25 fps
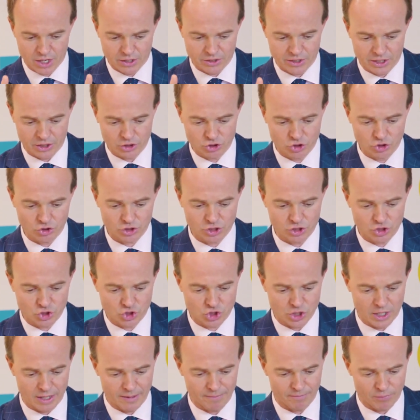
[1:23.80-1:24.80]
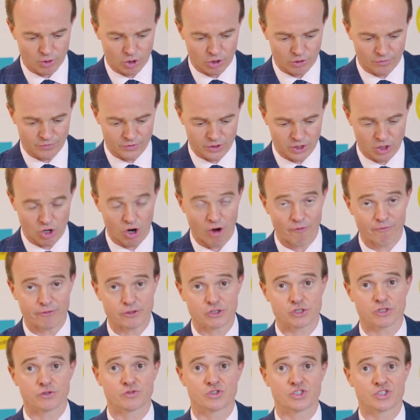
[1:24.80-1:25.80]
Now, you can jump on the
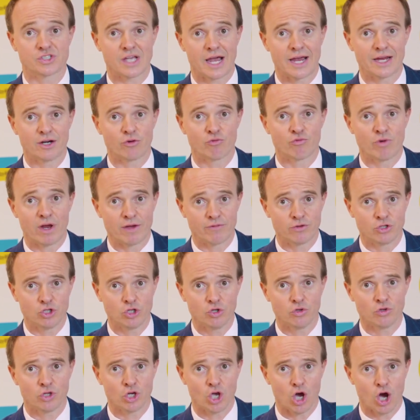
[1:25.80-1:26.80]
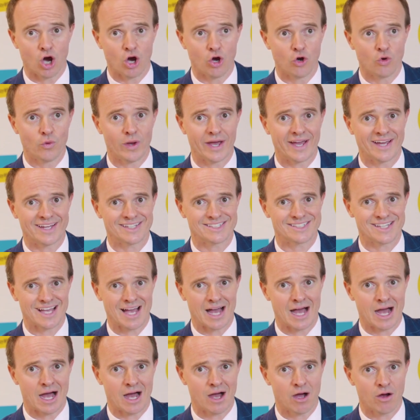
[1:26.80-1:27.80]
Office of State Revenue, the
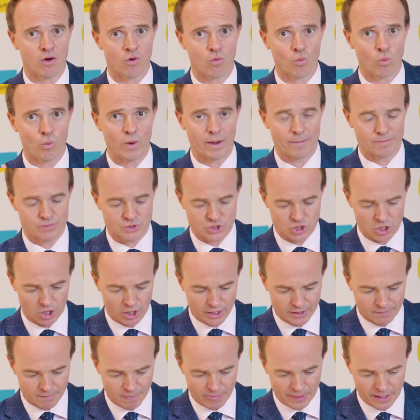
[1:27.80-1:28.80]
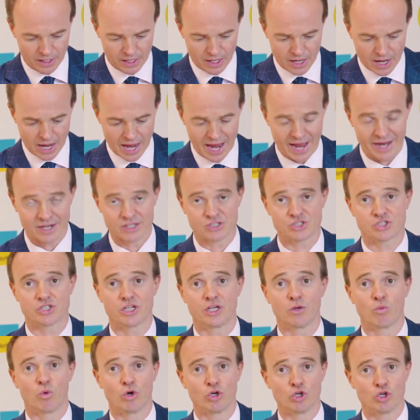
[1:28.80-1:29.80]
OSR website, and
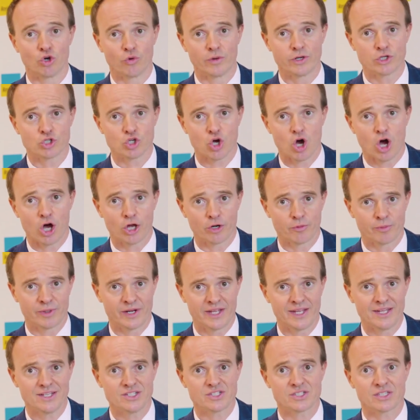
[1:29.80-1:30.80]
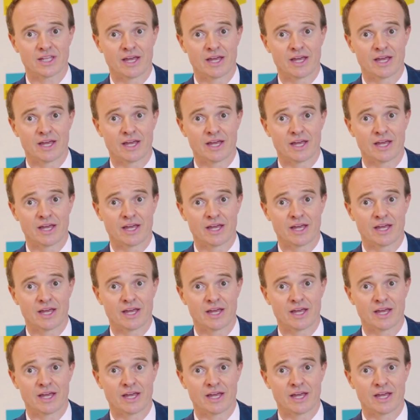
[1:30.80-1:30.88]
see what your entitlement is.